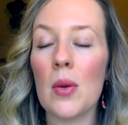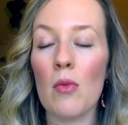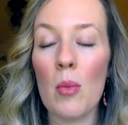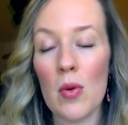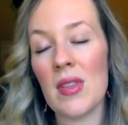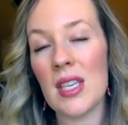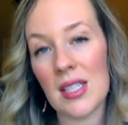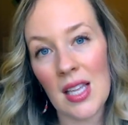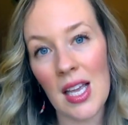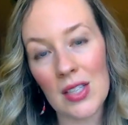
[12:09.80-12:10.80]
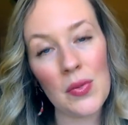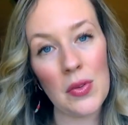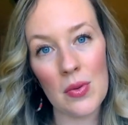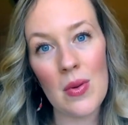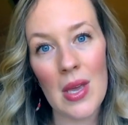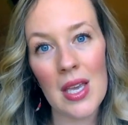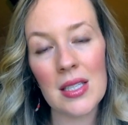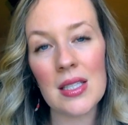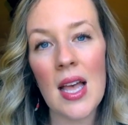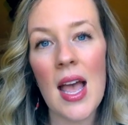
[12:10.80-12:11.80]
Removing these things for 3
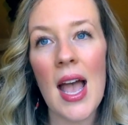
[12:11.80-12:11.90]
weeks